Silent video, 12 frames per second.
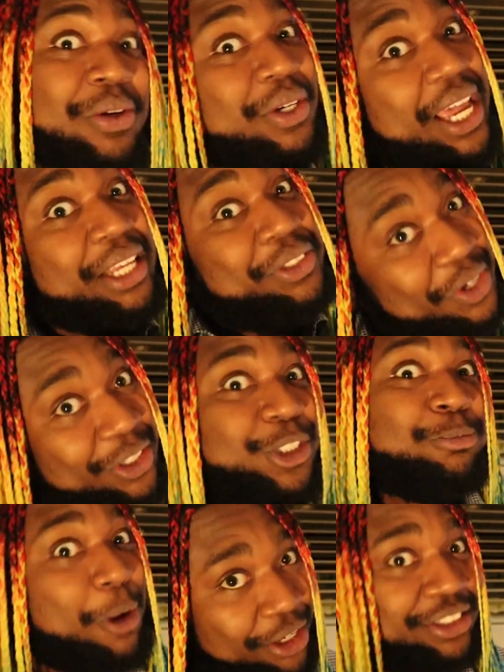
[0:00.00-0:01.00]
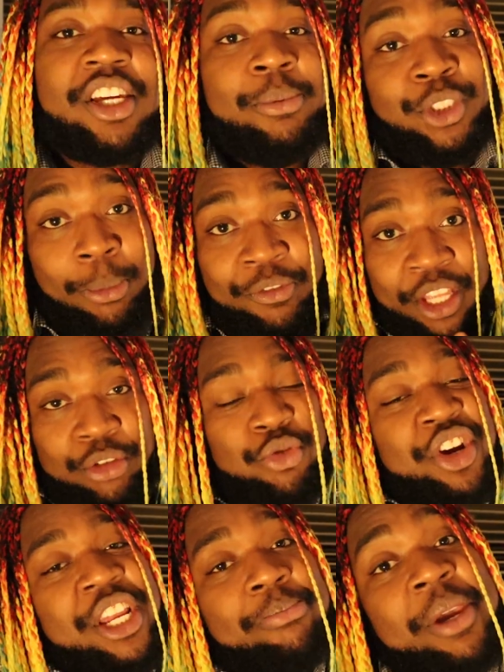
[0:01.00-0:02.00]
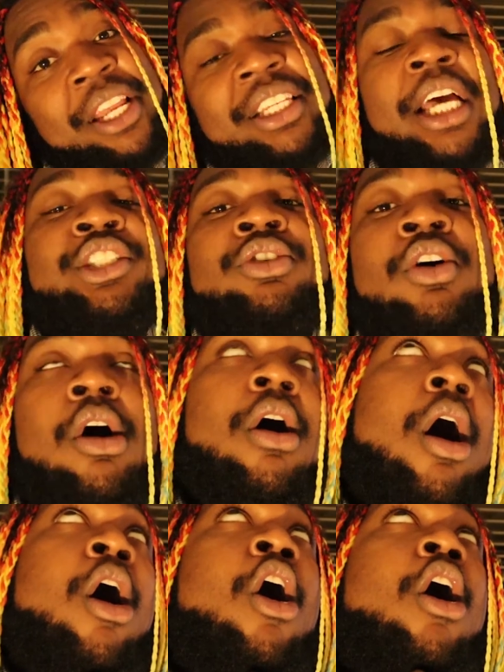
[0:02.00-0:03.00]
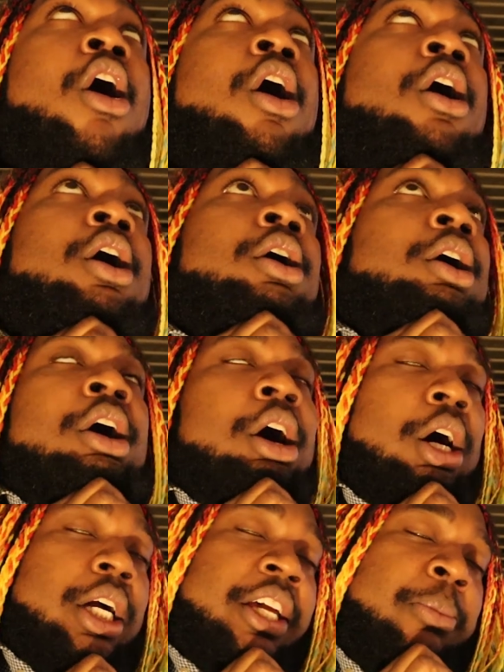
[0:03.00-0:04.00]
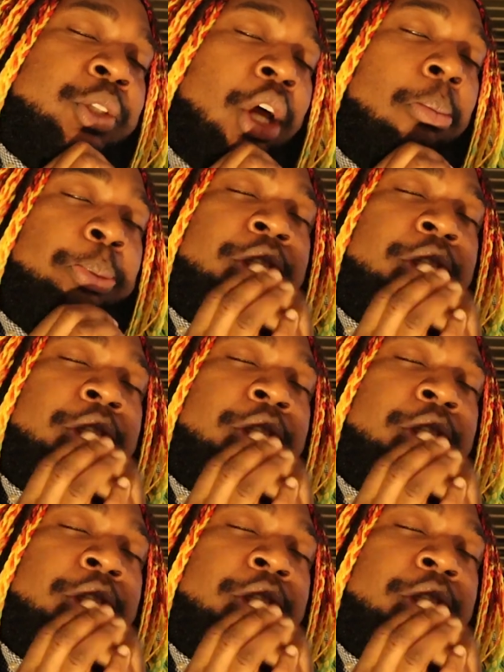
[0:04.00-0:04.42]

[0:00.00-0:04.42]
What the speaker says: Look at your sponge! Give me some of that green bean casserole! Oh, give me some